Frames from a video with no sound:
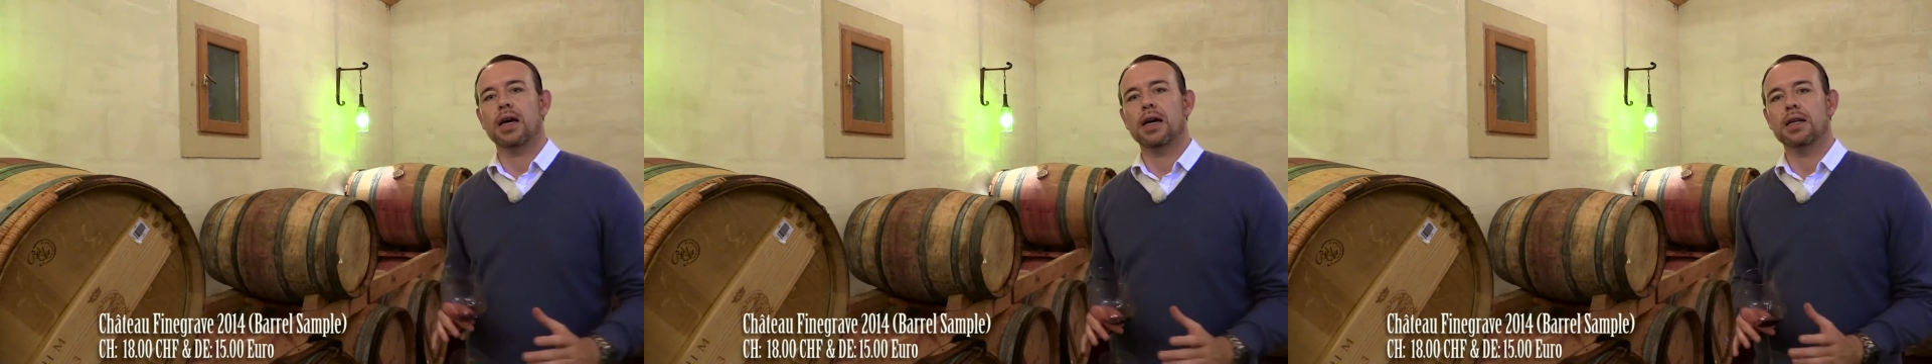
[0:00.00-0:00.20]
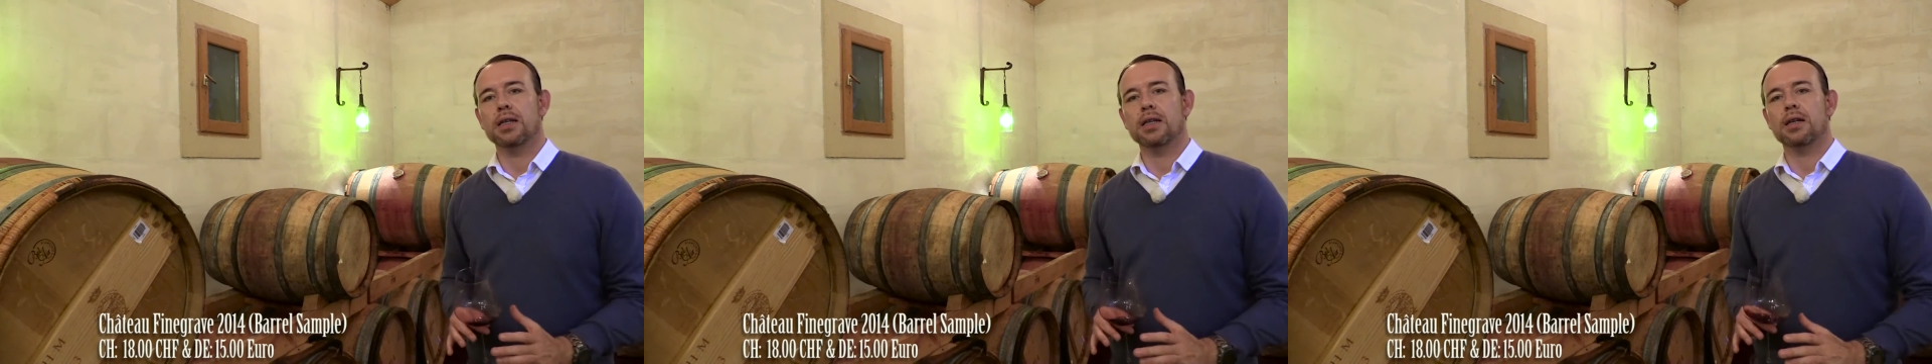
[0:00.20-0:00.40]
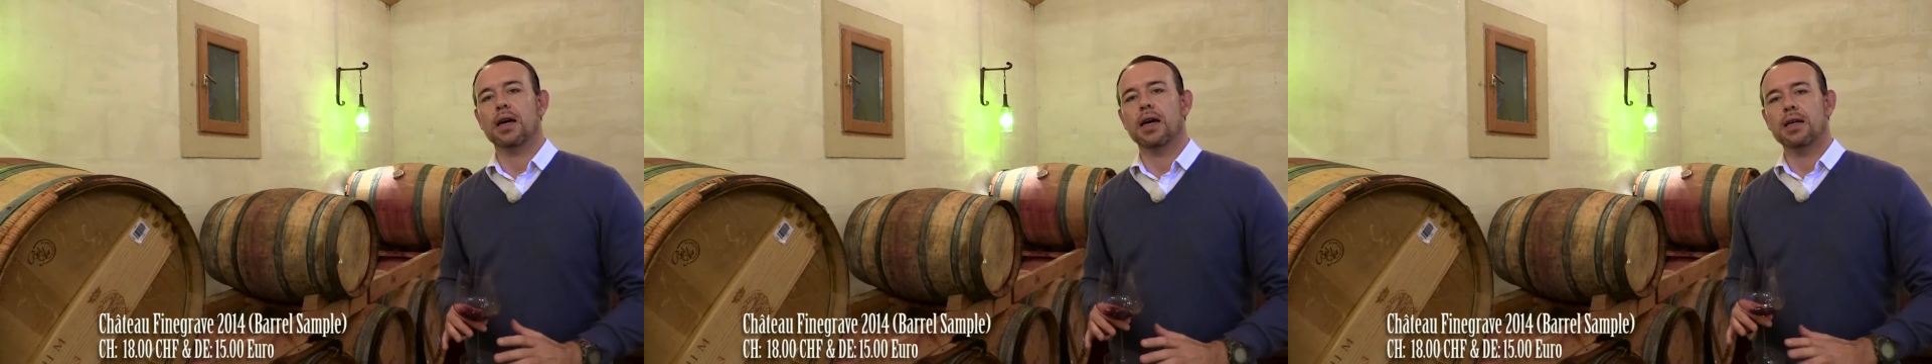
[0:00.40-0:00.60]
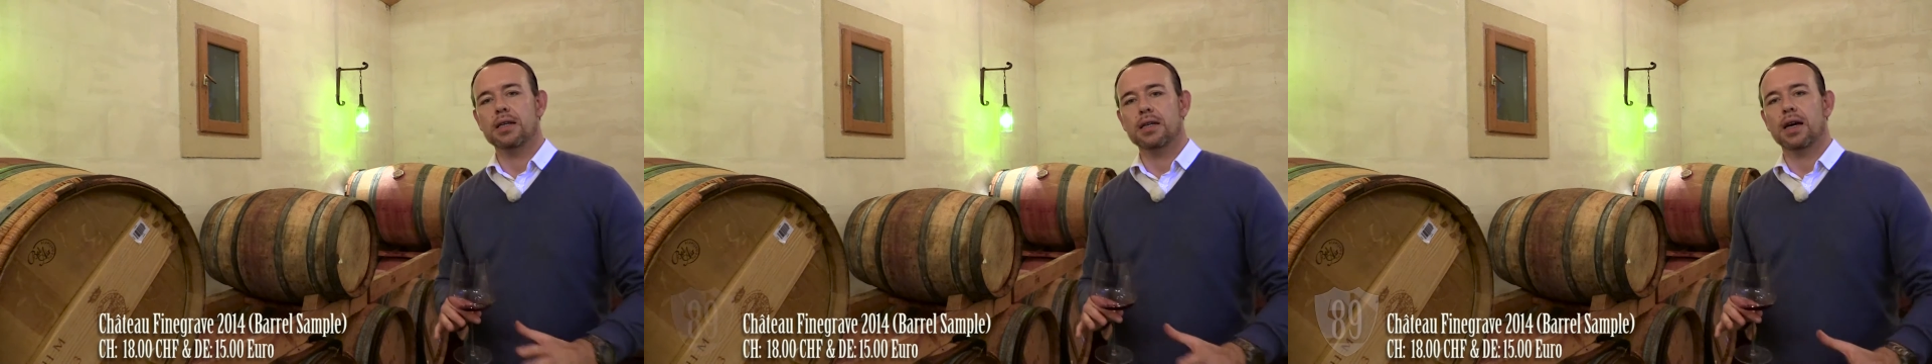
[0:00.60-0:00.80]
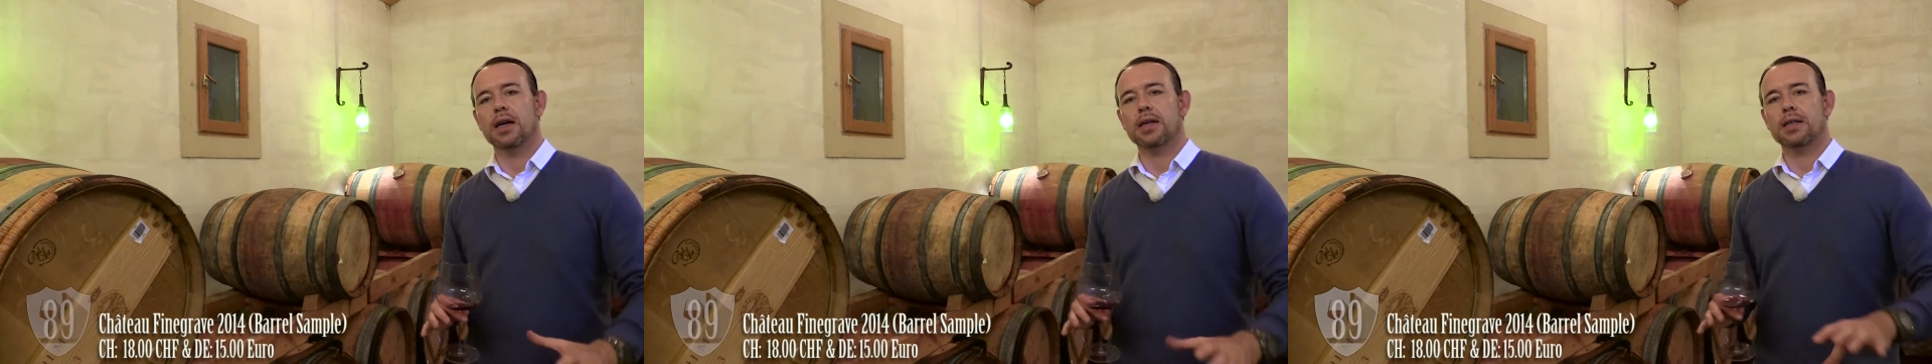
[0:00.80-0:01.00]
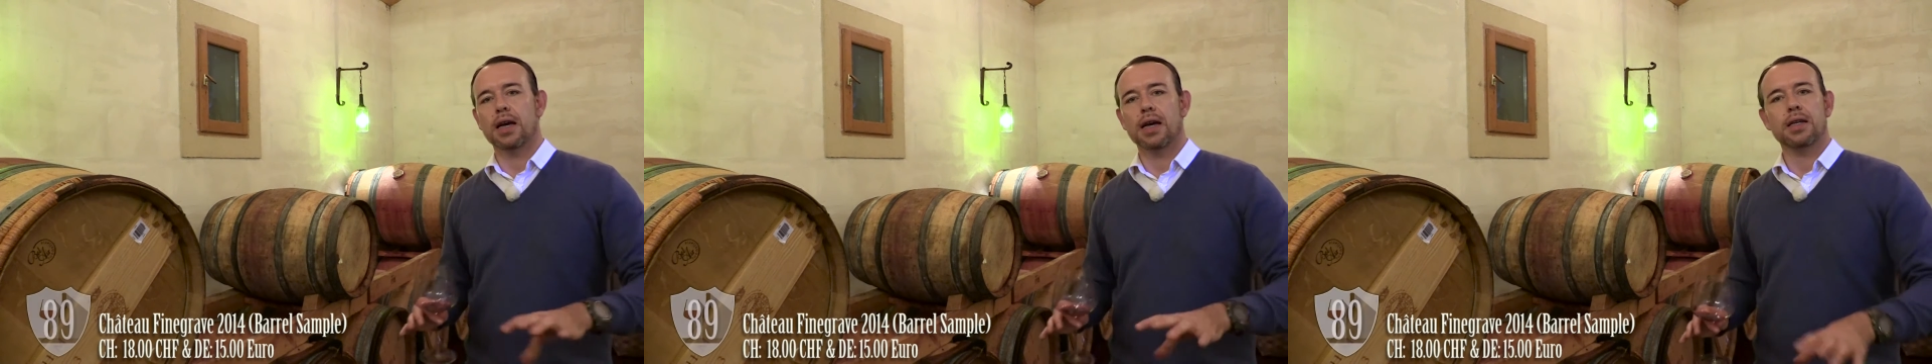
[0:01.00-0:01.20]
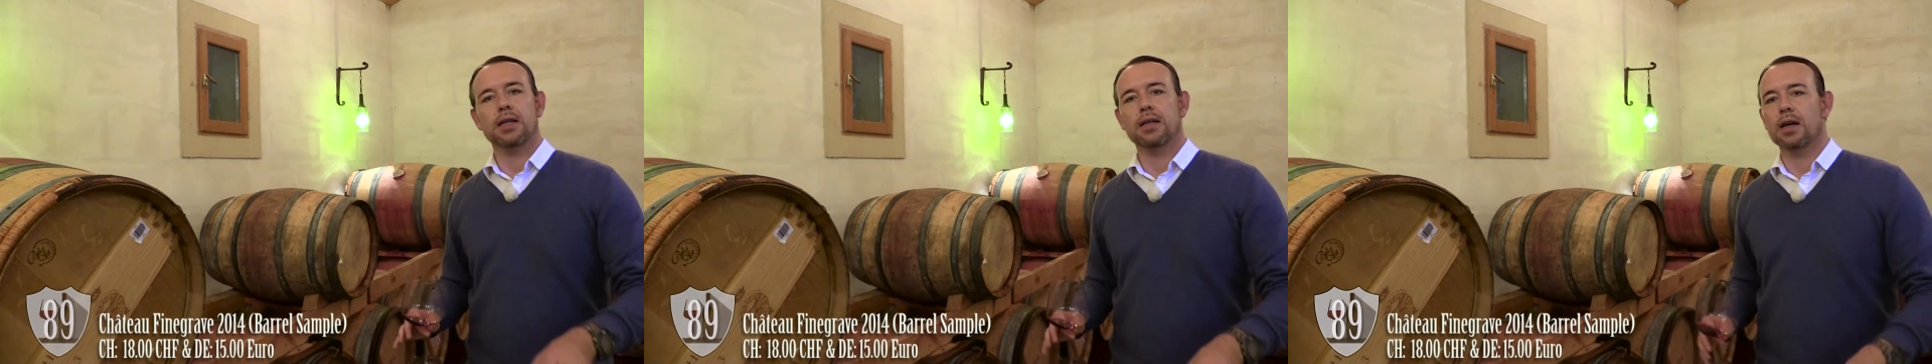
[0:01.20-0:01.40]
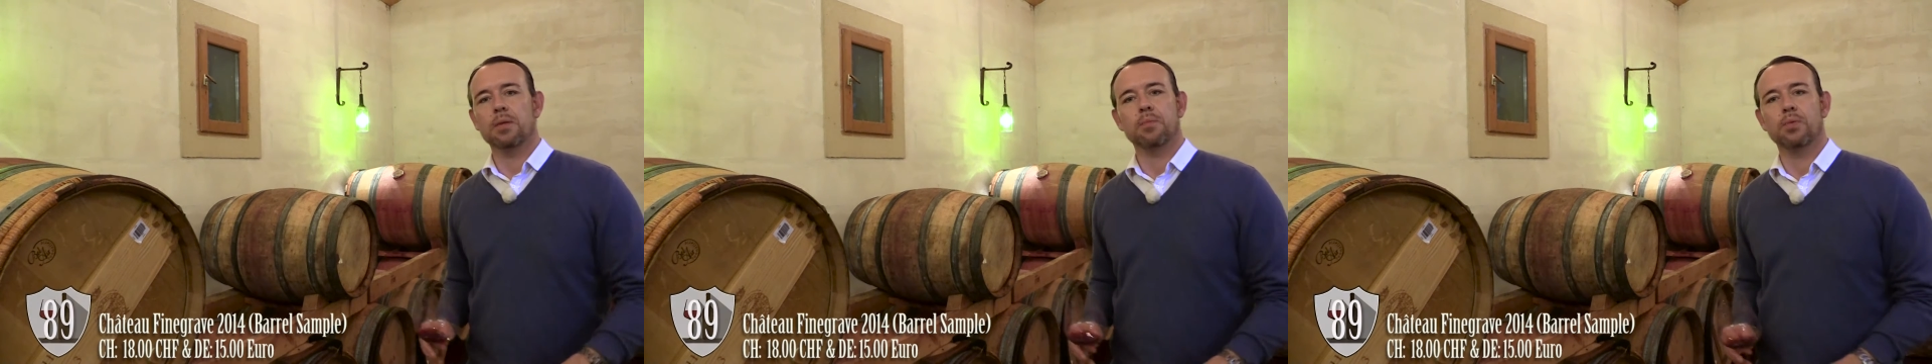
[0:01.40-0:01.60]
88,
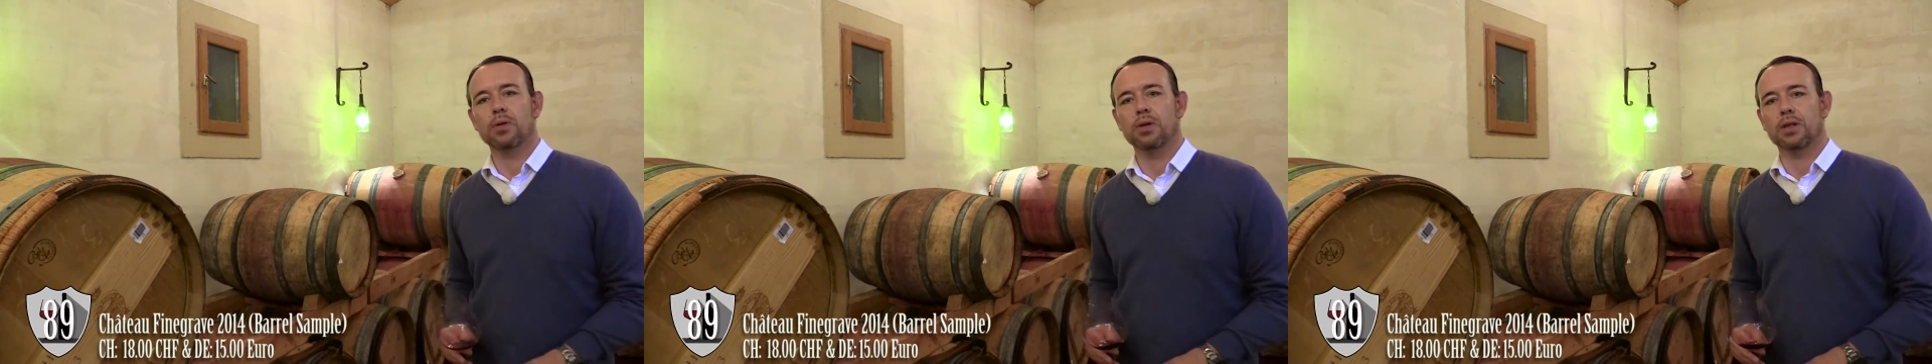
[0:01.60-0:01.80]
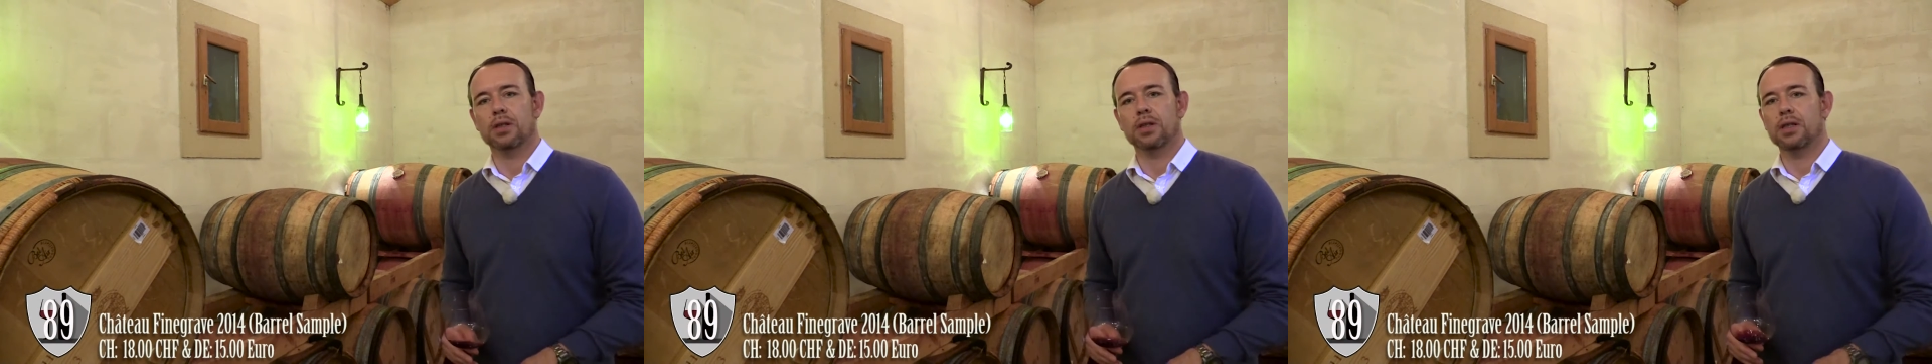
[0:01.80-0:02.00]
89 points.